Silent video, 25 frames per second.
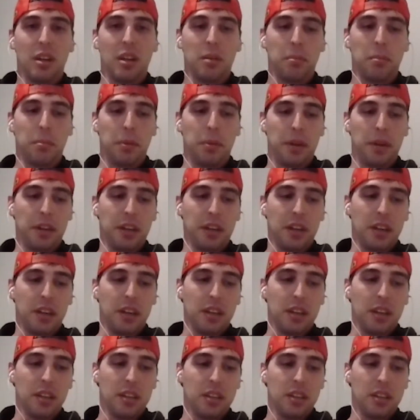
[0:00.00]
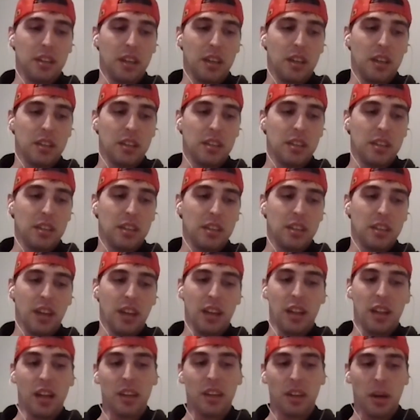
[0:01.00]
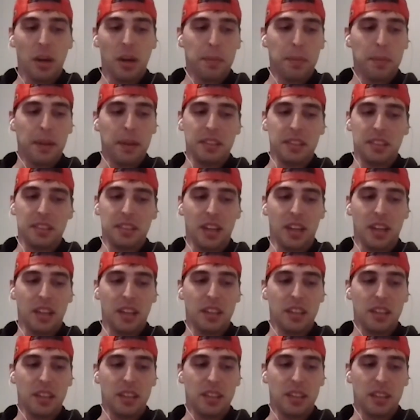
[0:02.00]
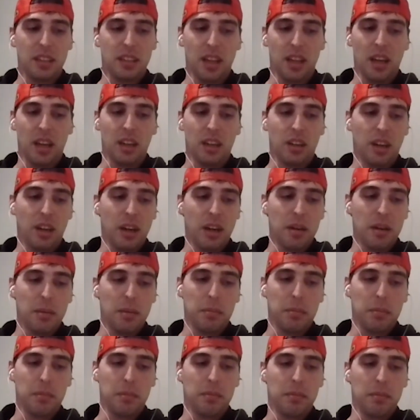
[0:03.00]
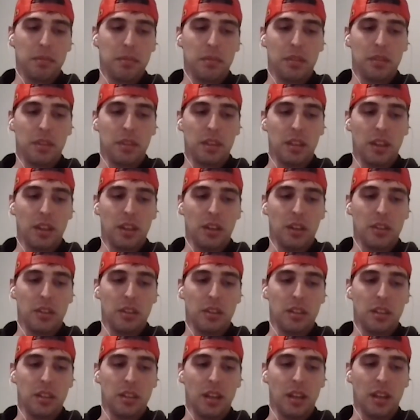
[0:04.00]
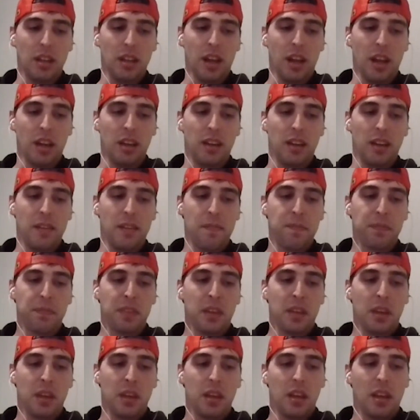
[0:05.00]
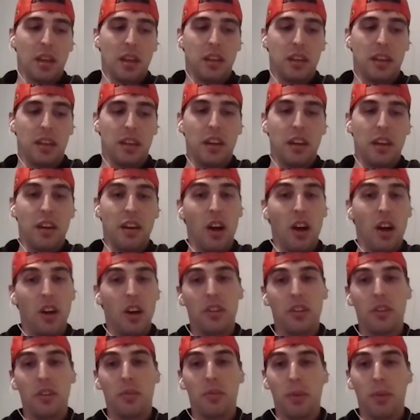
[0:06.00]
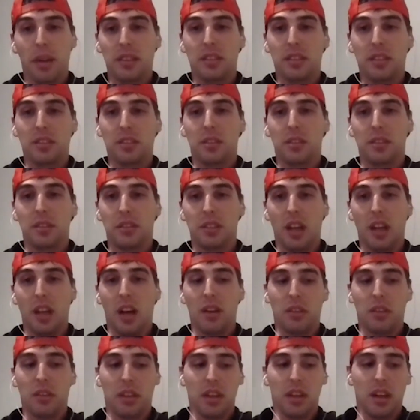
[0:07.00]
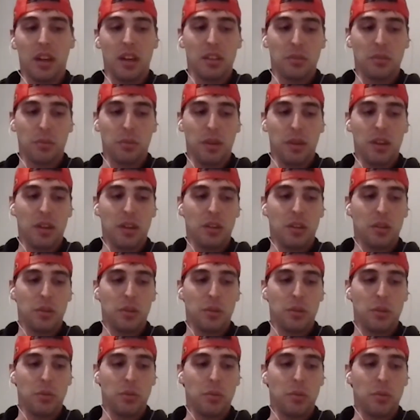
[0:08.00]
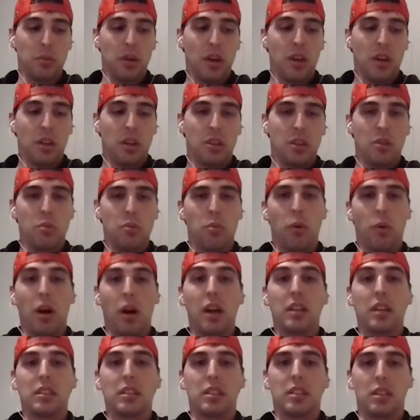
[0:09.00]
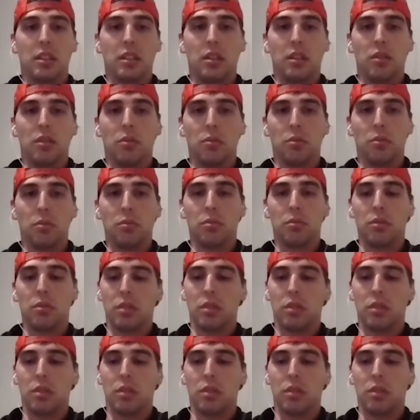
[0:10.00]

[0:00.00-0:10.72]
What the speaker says: But you got a lot of great places out there. A lot of great, a lot of other wrestlers out there as well who you watch and you'll